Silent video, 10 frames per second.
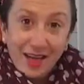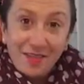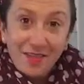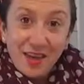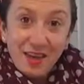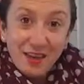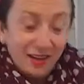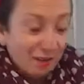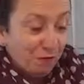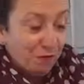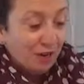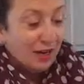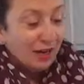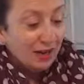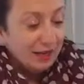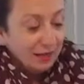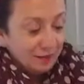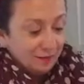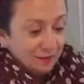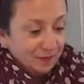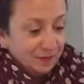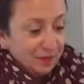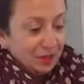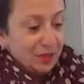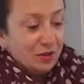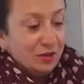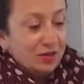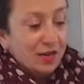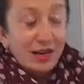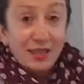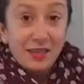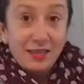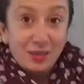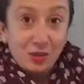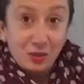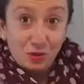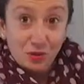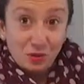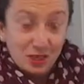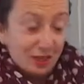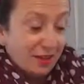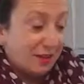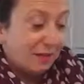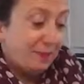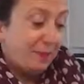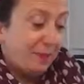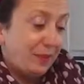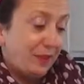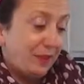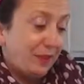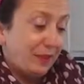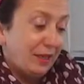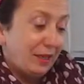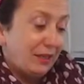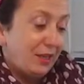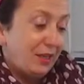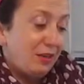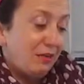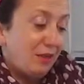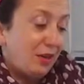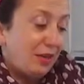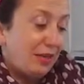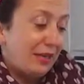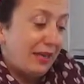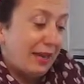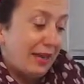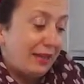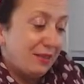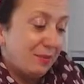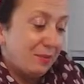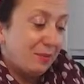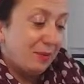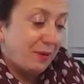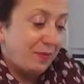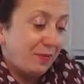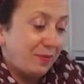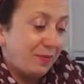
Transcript: And then if you like, you could tie these two to each other. So then you've got a little handle as well.